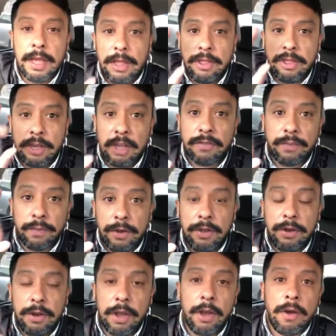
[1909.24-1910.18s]
Just for
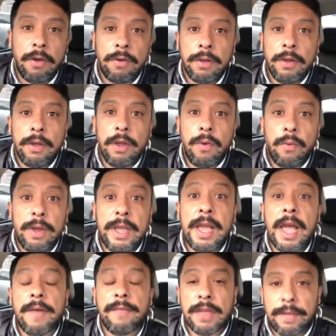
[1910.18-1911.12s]
you know, we
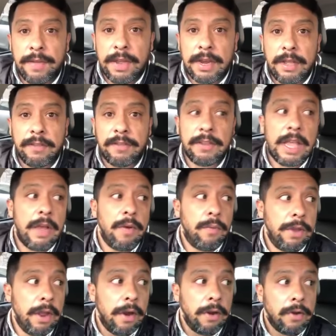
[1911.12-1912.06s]
have evidence, and
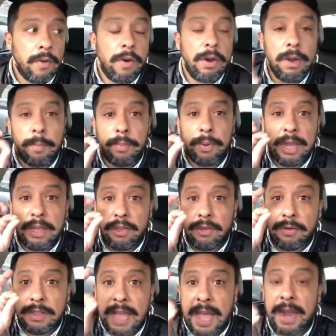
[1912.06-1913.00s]
we are going to bring
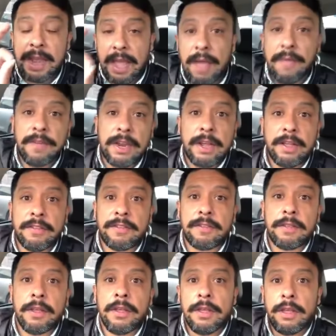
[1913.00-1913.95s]
you that
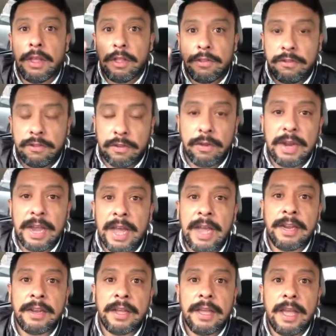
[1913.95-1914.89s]
evidence
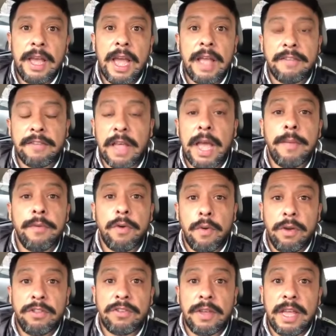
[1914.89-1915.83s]
tonight as I am
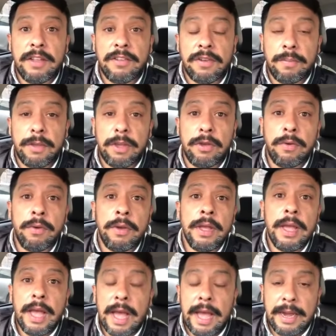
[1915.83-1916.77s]
going to interview
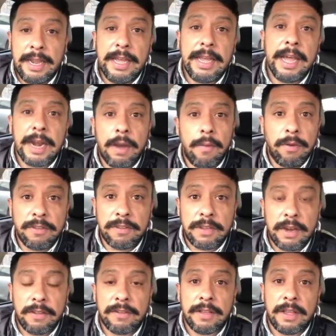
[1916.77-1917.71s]
a Nicaragua
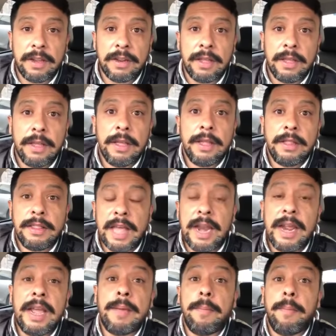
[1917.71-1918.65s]
citizen
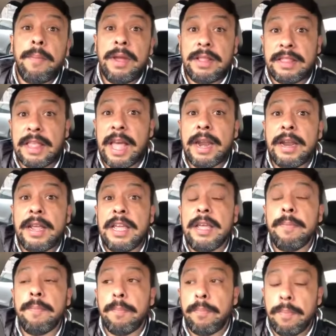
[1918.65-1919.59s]
that
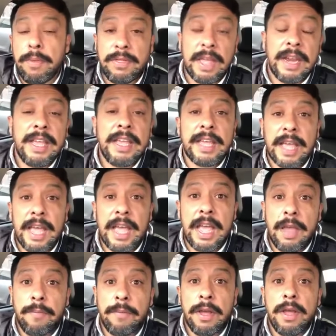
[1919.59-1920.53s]
he
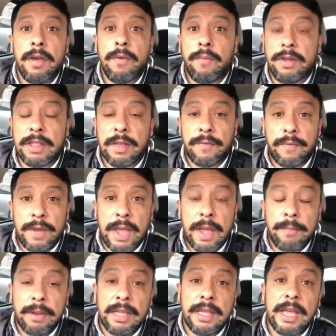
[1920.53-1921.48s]
came with a
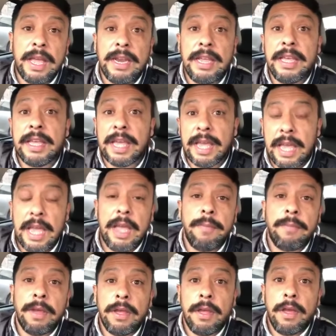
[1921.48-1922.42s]
family, and he
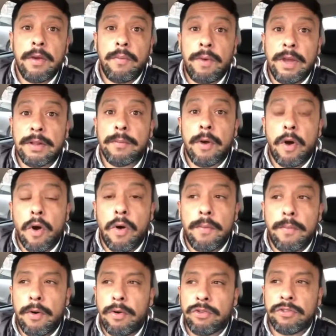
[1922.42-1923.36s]
came with
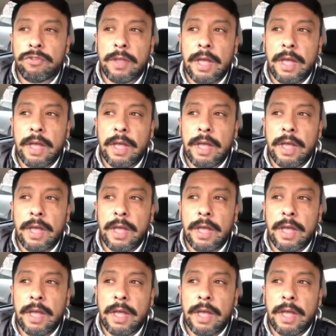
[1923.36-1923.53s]
almost